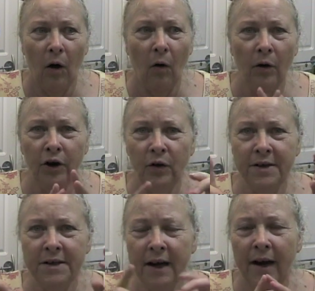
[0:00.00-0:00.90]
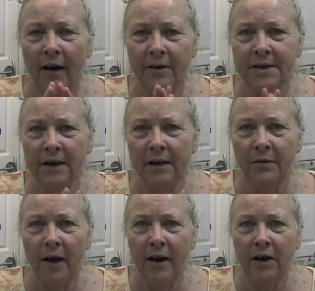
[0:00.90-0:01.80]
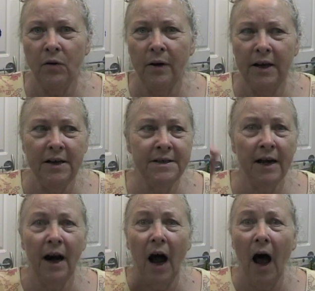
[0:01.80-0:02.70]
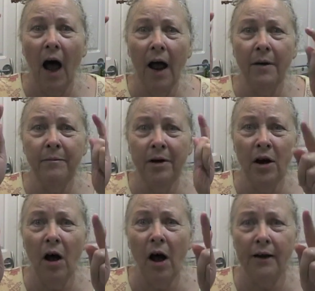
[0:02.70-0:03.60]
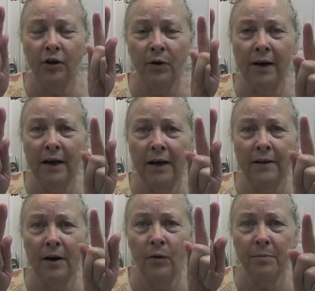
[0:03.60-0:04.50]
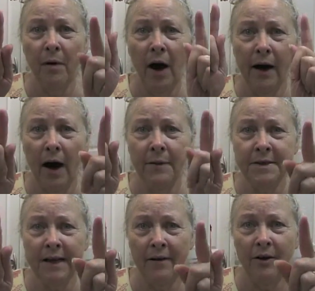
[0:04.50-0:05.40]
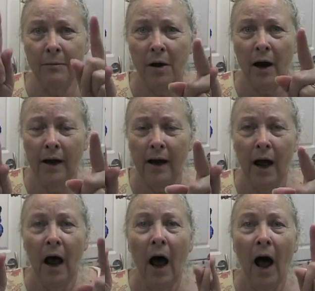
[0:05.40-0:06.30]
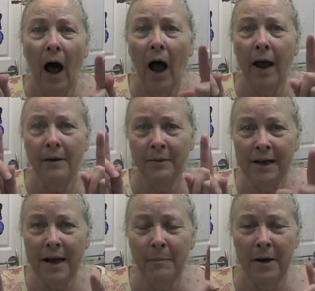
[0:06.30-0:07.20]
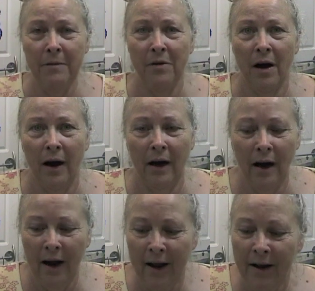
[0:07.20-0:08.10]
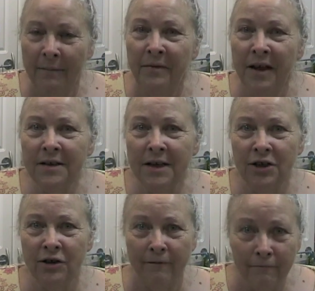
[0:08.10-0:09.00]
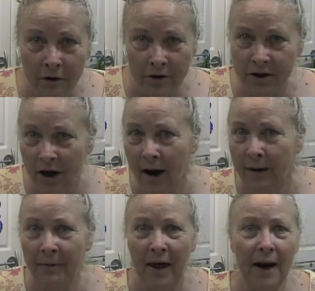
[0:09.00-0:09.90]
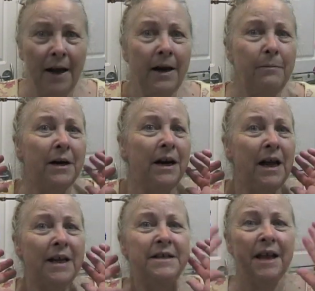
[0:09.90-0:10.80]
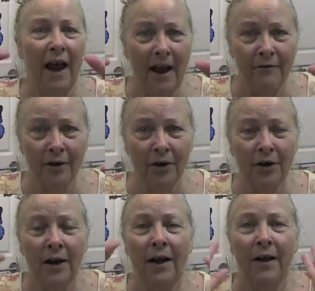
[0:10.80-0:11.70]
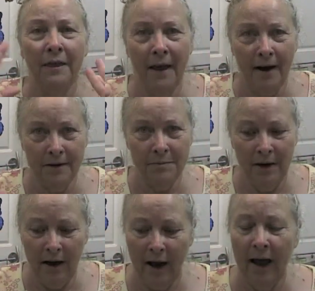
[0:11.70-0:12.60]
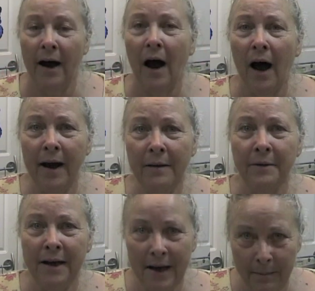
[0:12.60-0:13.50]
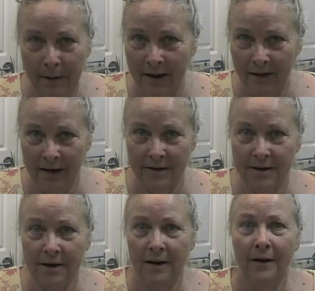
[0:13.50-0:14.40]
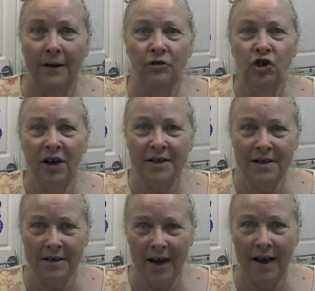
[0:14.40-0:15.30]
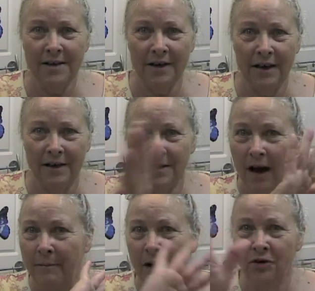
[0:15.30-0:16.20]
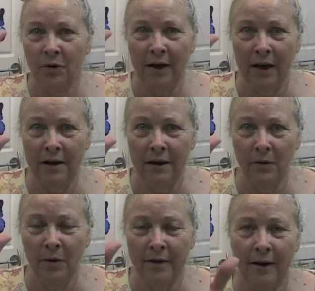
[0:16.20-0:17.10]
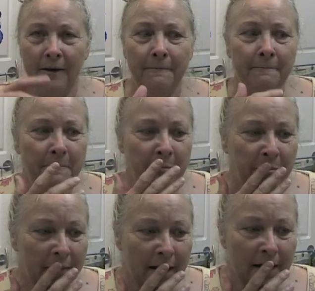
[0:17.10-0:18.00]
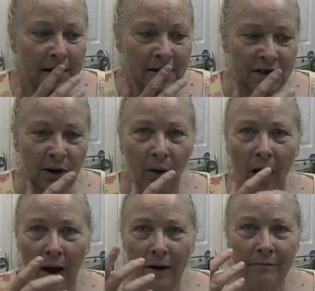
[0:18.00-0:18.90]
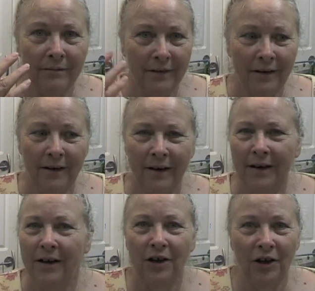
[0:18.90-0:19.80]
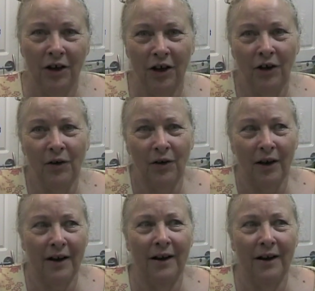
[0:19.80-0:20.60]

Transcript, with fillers: or you can send out as a little thank you. And he said, I'm not doing anything with mine. I'm saving mine. I am keeping mine. This is the first time that anybody has ever thanked me, and I am keeping this just as it is. I'm not doing anything with it. So I, you know,